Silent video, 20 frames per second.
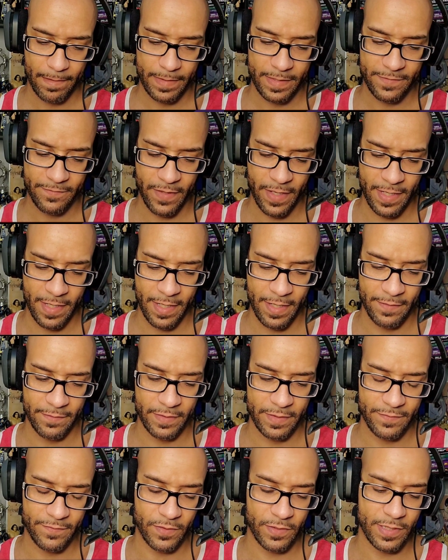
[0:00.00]
Savannah
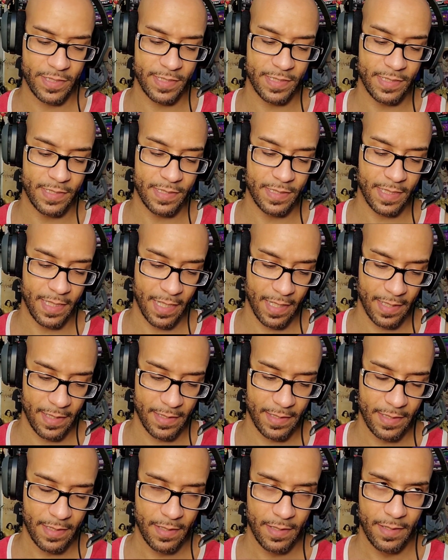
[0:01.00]
Evans versus the
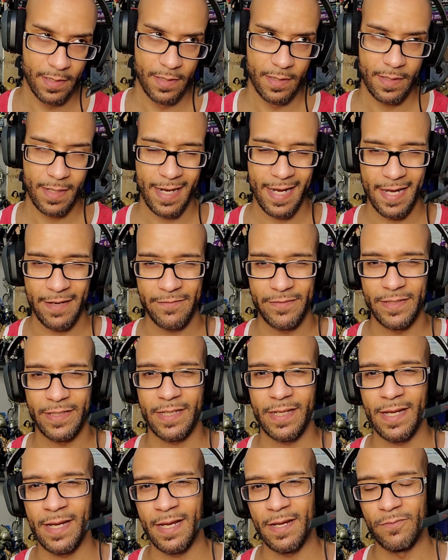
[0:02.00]
Decay,
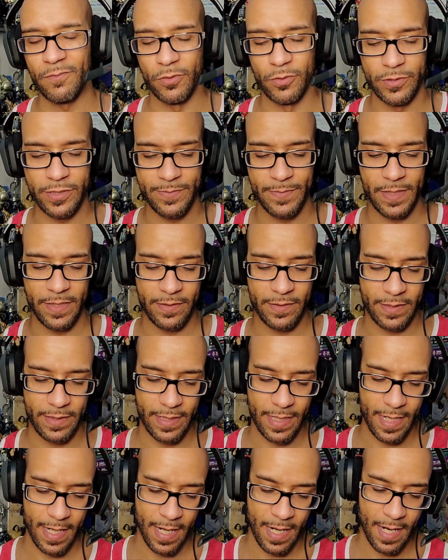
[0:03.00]
Havoc, and
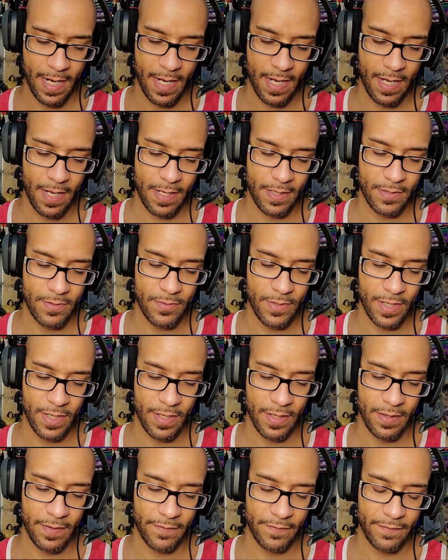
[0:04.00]
Rosemary. And you
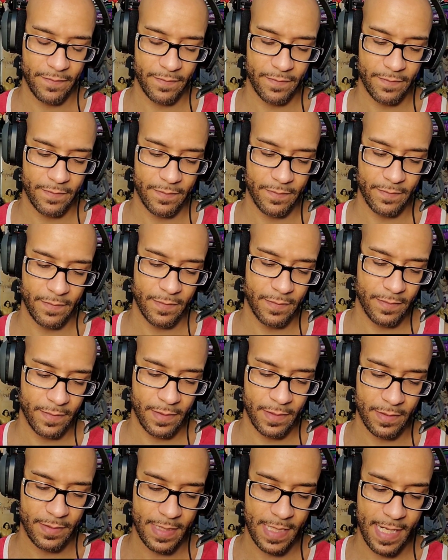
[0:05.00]
have
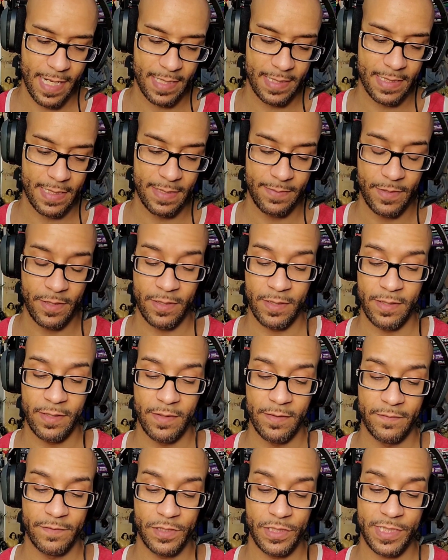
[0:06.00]
the tag team
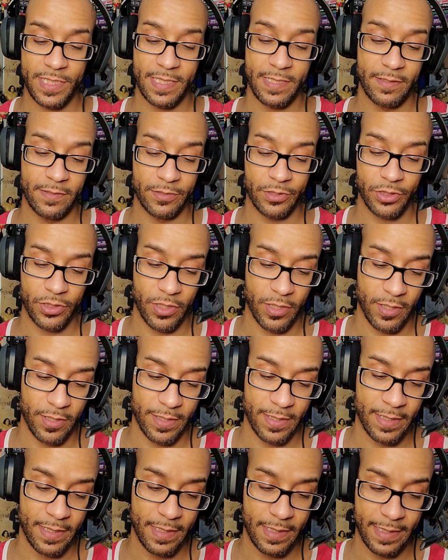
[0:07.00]
of Giselle Shaw
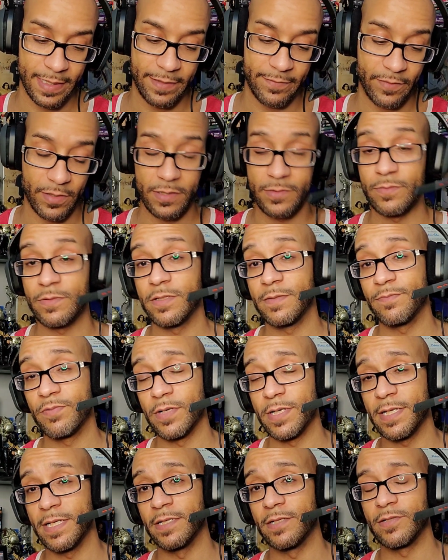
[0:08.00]
and Lady Frost, which is
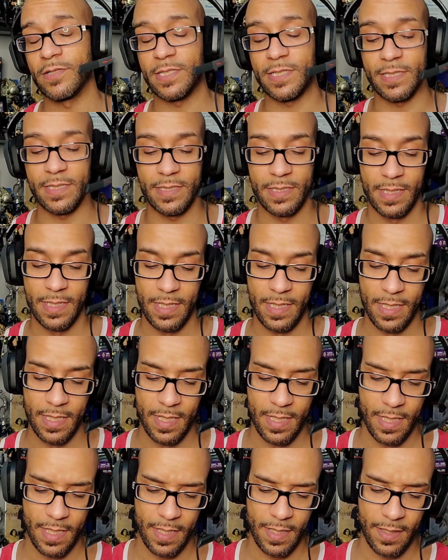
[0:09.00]
pretty interesting.
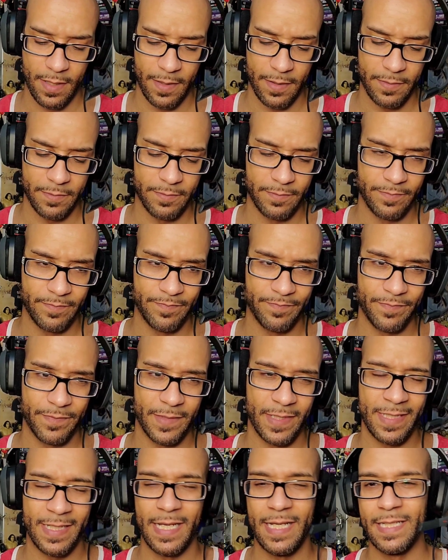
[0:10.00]

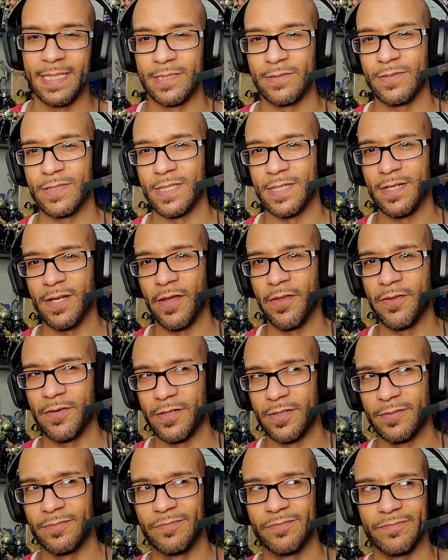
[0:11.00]
Again, this was
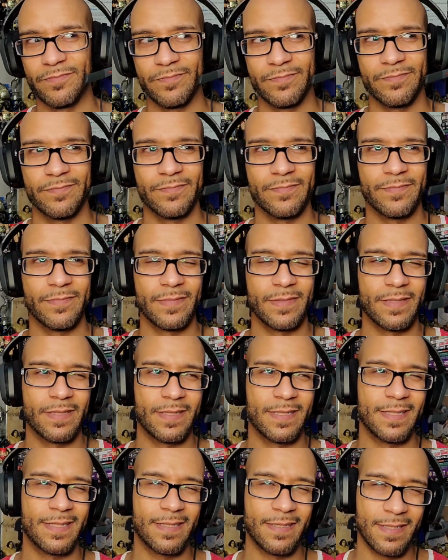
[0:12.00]
another
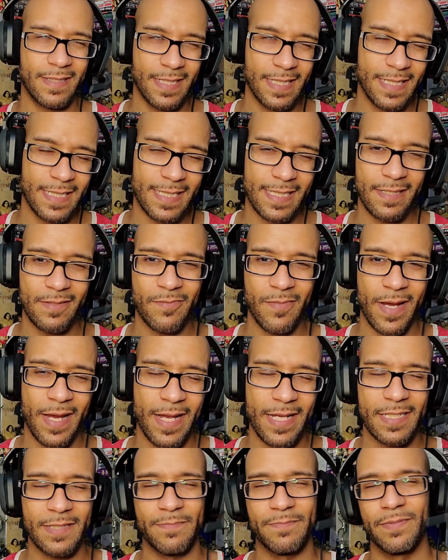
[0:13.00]
decent
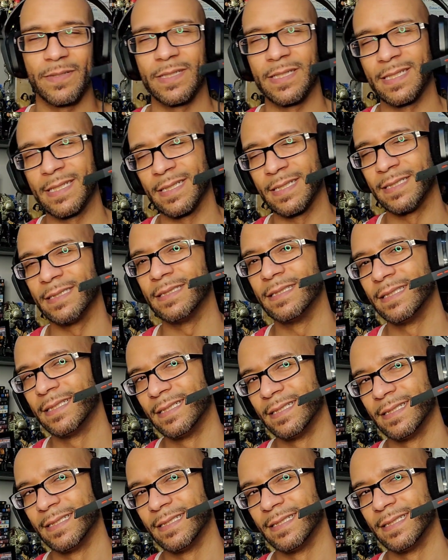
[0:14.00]
match, but again,